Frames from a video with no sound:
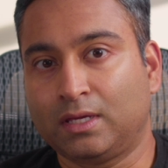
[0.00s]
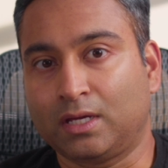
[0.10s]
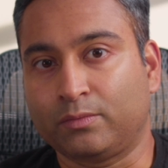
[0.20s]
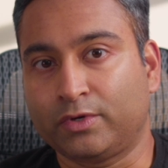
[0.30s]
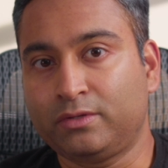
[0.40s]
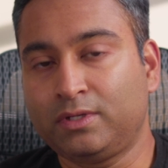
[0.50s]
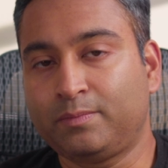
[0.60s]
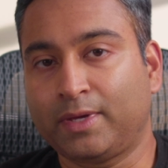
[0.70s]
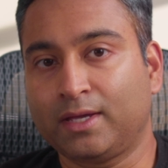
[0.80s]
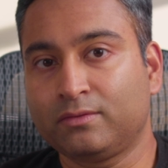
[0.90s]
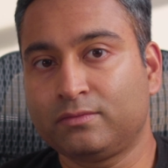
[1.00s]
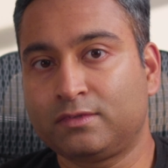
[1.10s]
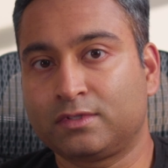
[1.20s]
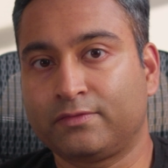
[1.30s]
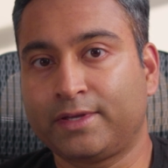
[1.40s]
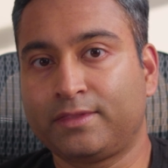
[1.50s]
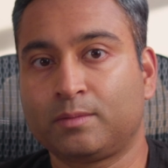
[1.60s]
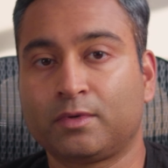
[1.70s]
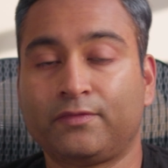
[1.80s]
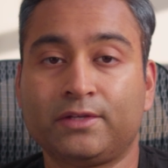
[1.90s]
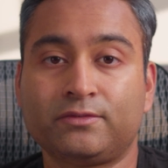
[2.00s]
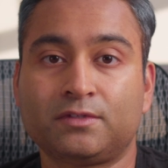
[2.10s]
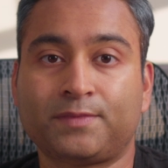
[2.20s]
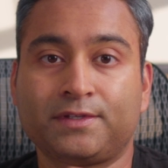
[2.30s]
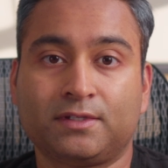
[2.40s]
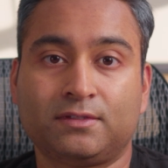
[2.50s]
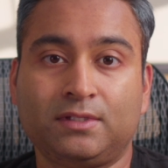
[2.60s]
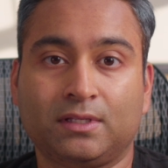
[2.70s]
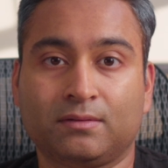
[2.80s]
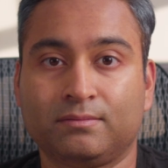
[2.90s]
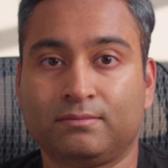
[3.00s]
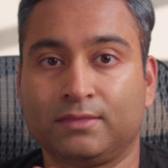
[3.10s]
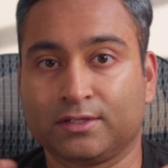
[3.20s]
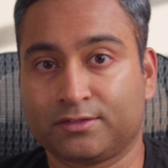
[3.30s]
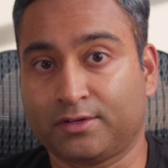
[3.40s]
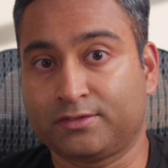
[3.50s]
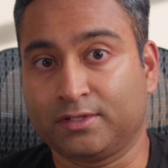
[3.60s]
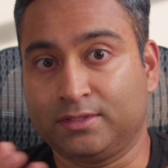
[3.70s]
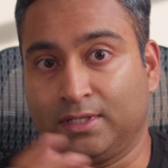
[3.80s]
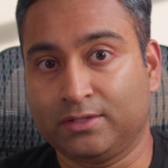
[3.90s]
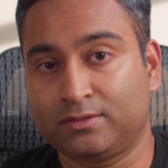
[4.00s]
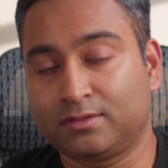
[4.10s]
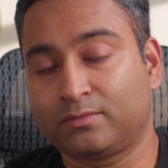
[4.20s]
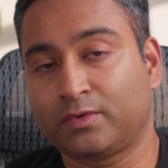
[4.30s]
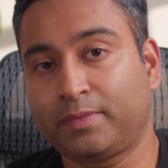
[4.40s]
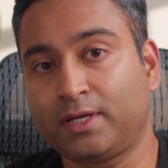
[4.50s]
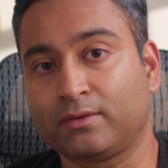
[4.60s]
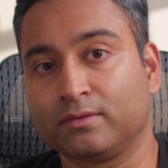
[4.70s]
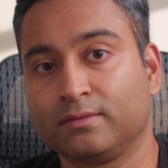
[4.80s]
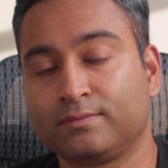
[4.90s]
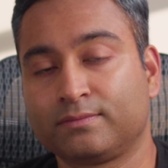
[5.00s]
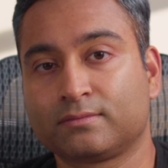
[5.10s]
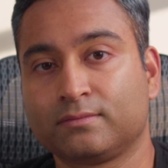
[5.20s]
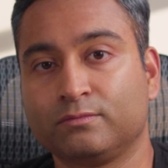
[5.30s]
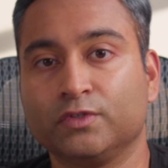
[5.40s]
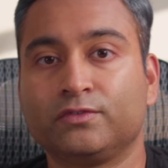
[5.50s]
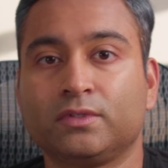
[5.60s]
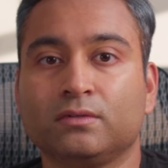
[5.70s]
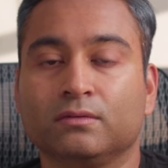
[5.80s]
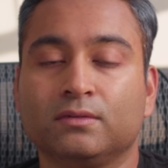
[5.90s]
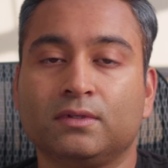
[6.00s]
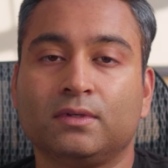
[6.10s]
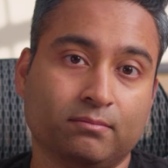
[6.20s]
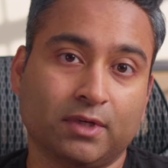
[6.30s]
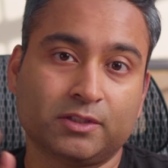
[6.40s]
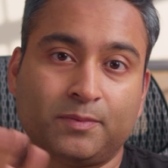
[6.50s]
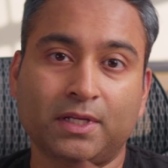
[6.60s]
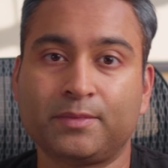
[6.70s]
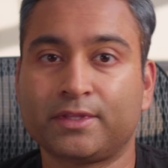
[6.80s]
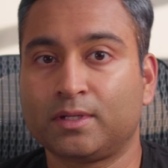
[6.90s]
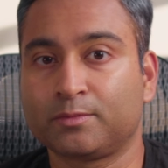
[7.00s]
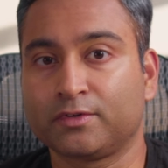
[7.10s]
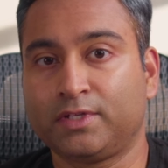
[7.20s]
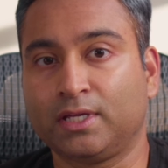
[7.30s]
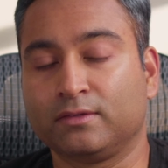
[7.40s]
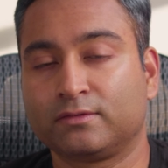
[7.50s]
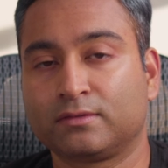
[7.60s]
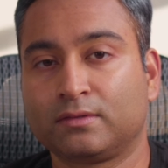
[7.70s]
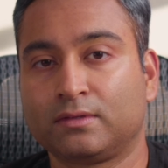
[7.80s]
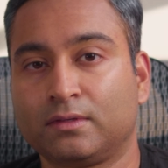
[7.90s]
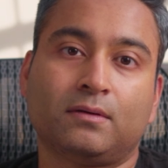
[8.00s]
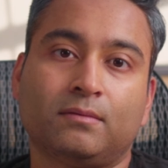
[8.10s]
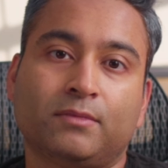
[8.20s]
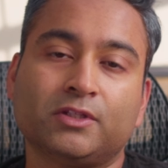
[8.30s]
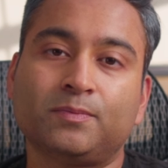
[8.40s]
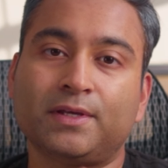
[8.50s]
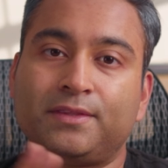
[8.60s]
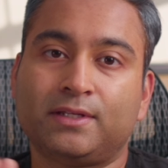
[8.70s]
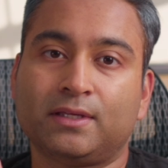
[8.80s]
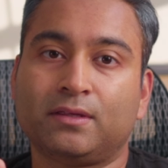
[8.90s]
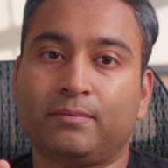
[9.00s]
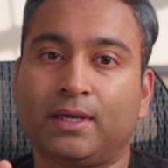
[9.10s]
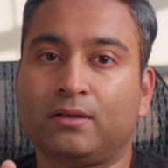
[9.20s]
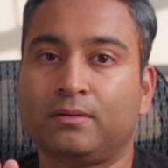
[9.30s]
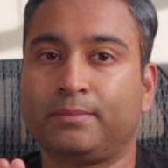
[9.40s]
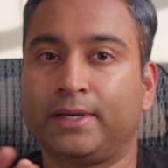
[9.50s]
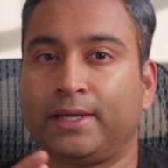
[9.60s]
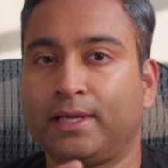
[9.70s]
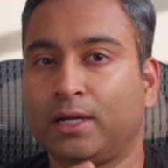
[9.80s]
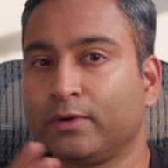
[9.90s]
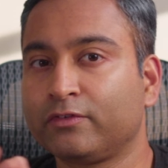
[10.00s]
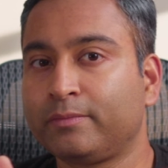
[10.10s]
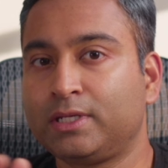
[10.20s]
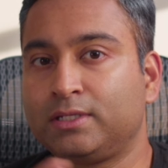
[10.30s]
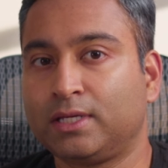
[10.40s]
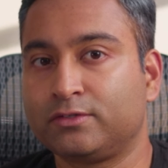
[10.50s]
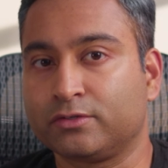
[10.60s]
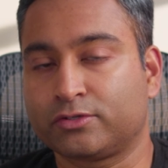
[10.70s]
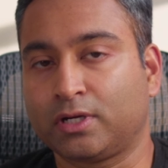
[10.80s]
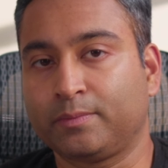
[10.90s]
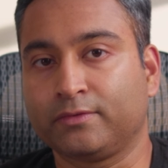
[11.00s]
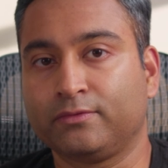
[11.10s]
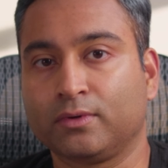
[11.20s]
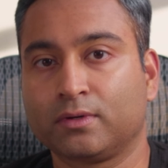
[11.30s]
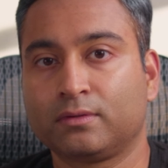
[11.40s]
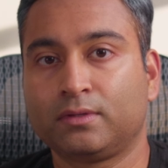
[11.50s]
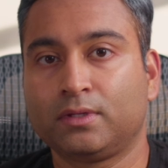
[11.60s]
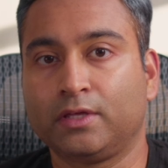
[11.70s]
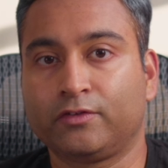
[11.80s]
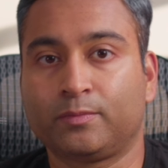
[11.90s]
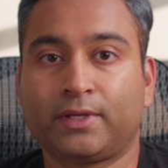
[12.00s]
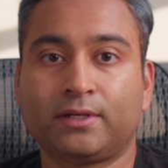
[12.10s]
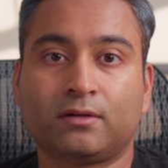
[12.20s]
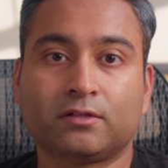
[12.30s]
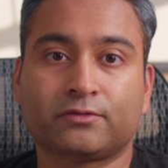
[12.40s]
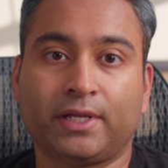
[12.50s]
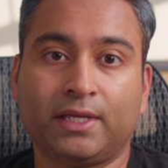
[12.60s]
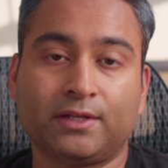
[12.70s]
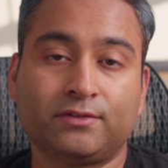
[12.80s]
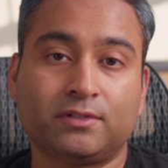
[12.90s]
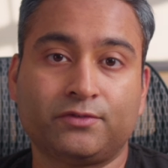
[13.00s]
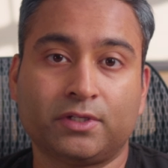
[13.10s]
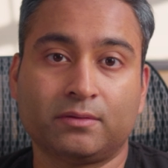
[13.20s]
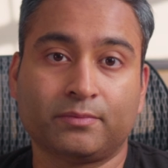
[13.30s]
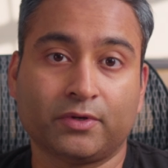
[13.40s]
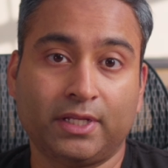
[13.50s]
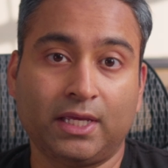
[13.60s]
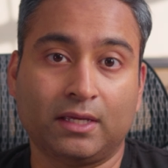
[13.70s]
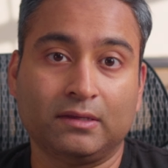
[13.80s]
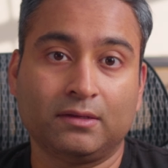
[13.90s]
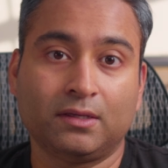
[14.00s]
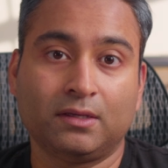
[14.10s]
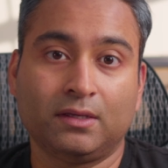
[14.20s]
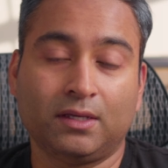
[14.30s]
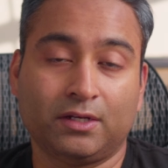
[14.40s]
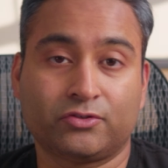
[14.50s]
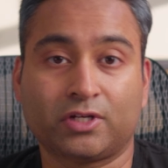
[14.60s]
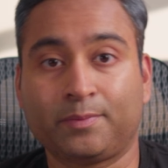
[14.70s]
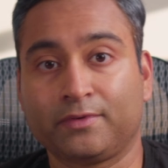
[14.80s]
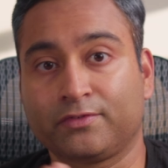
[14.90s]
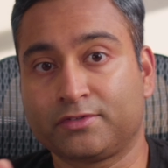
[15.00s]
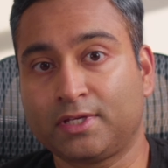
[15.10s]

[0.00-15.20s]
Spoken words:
And when you need pounds, divide the number of ounces by 16, because there are 16 ounces in 1 pound. Move 2. Multiply by the number of days. Multiply the daily amount by however many days you're shopping for. If your plan calls for 8 ounces of chicken per day, and you're shopping for